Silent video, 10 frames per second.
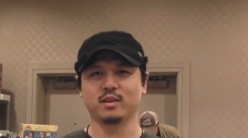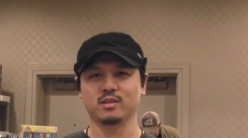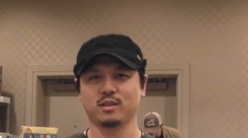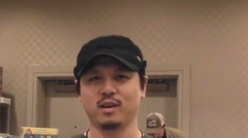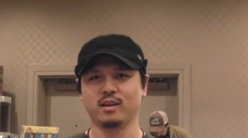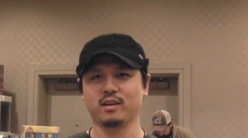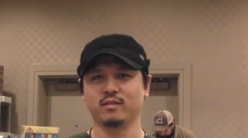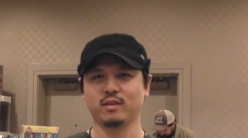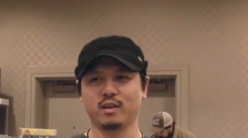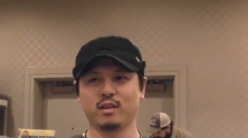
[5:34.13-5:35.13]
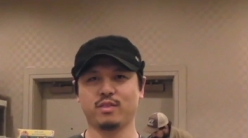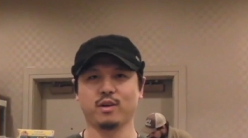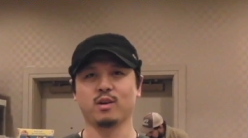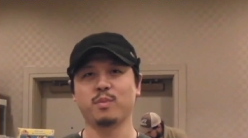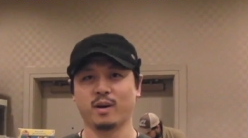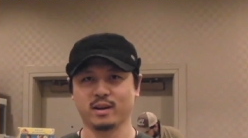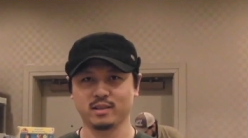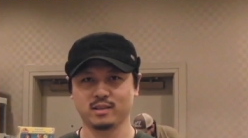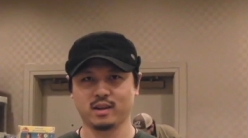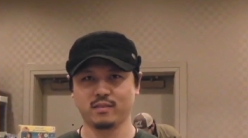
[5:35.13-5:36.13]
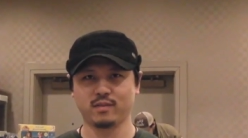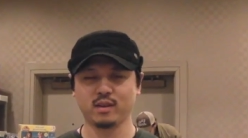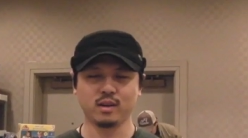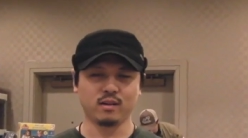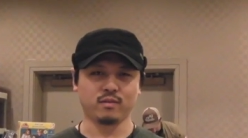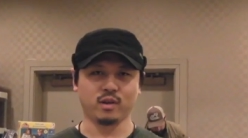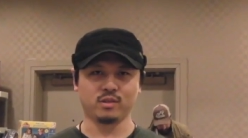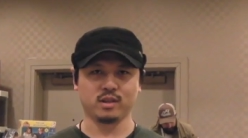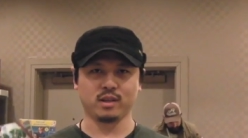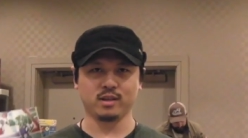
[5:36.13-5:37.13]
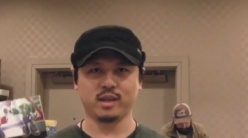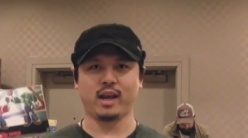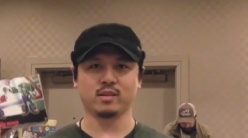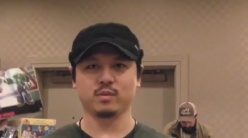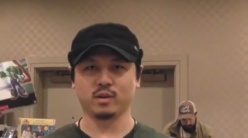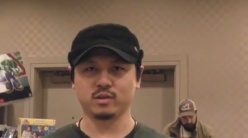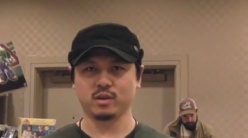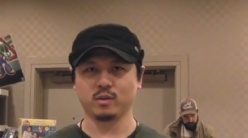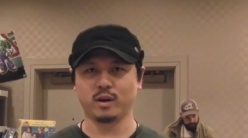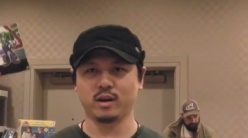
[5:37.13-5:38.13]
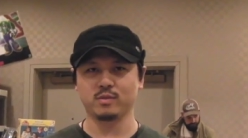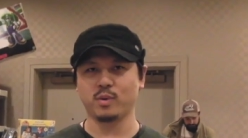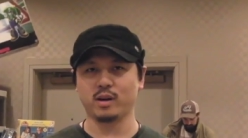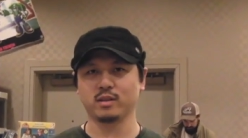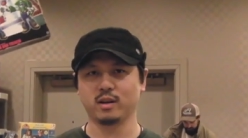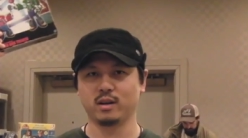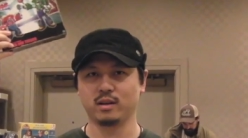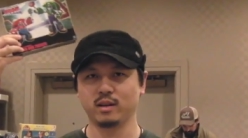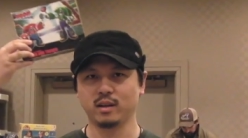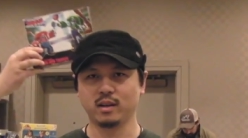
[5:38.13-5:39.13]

there's a lot of third party stuff versus Hasbro. So, whereas BotCon